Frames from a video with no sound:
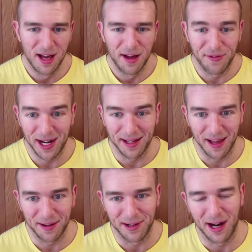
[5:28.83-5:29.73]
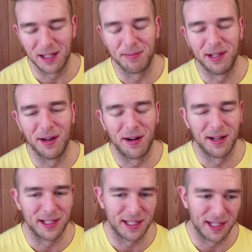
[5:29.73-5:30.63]
fan of the other guy, to be
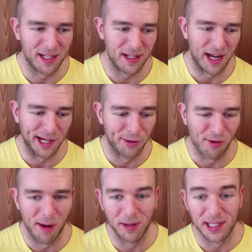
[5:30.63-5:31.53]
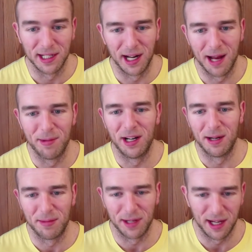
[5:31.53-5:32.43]
honest, and I grew up listening to
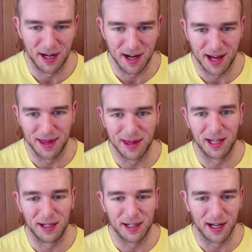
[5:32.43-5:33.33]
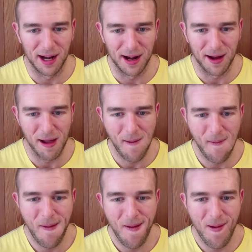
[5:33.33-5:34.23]
Eminem, and I think uh,
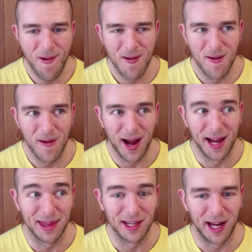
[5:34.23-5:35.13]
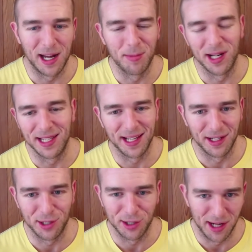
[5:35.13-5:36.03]
I think anybody
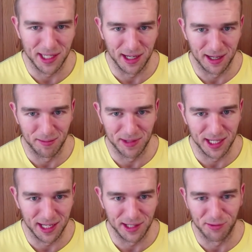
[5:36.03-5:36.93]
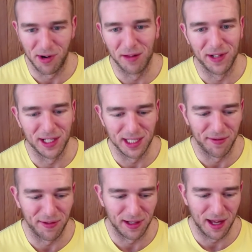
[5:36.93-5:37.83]
taking shots at him, saying he's irrelevant and
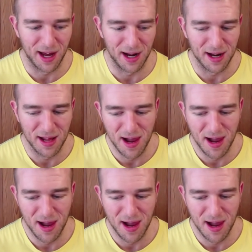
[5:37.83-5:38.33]
stuff like that,